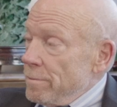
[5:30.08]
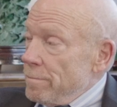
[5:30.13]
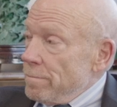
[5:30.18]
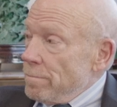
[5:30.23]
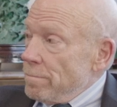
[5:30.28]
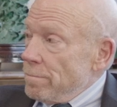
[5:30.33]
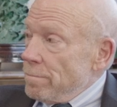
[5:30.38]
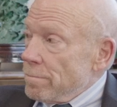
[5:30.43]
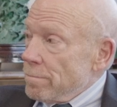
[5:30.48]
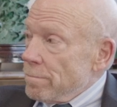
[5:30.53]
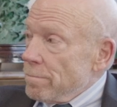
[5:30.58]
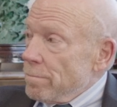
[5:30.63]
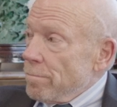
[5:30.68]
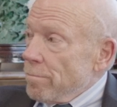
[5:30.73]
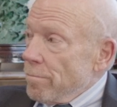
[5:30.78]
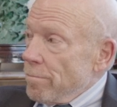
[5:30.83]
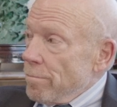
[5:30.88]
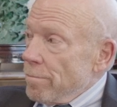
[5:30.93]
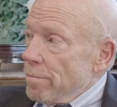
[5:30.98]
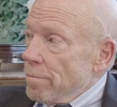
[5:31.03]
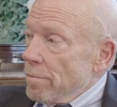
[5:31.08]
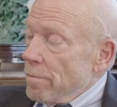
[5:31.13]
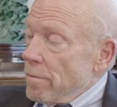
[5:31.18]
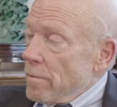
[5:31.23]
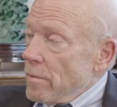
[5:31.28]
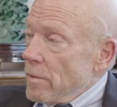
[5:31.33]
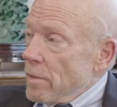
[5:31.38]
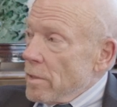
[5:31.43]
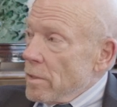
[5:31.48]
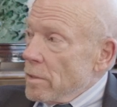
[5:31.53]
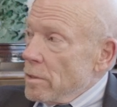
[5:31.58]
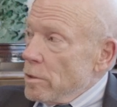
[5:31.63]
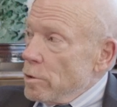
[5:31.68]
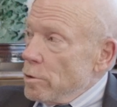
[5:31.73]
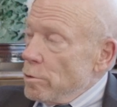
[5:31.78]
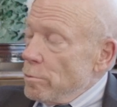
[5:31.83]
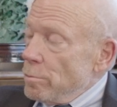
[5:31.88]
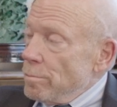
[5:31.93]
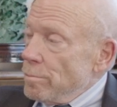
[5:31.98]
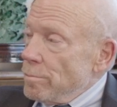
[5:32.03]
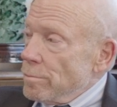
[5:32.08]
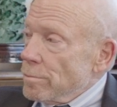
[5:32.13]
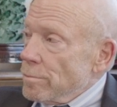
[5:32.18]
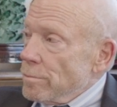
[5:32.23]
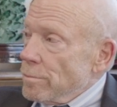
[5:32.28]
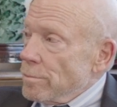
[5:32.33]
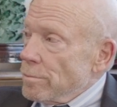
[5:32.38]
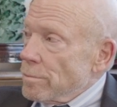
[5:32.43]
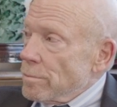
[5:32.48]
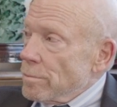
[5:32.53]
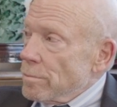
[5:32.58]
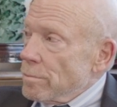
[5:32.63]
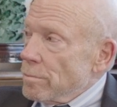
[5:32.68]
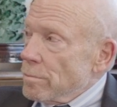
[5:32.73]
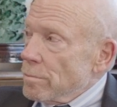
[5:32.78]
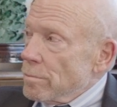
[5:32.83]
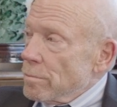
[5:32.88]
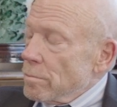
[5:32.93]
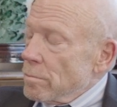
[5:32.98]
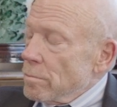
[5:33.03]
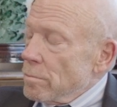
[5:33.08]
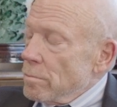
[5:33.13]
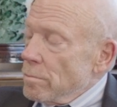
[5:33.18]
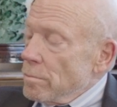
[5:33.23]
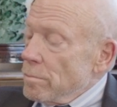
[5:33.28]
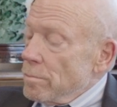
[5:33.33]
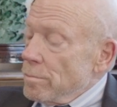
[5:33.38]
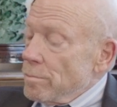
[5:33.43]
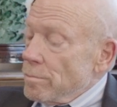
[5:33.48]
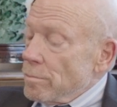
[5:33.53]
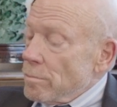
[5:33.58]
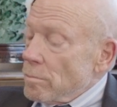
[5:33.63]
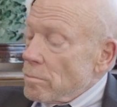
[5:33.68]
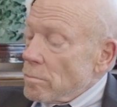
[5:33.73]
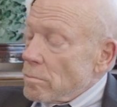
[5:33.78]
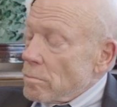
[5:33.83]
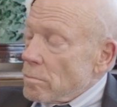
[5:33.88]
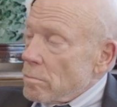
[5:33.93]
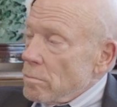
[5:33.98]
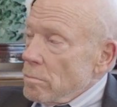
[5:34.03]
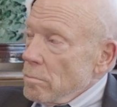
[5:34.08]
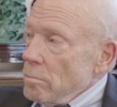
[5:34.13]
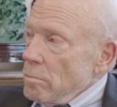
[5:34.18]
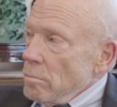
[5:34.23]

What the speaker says: (not speaking)